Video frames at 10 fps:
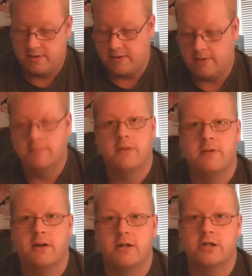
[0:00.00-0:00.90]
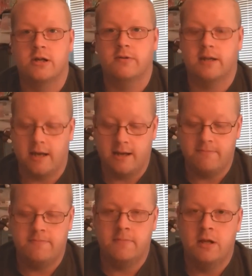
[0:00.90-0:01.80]
So let me go ahead and show you what I
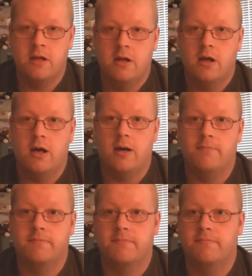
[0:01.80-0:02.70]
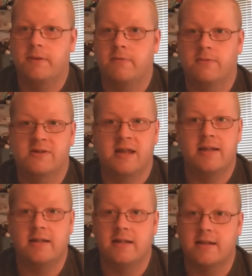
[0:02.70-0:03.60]
got. I was
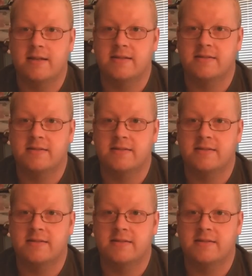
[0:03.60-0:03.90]
getting into this,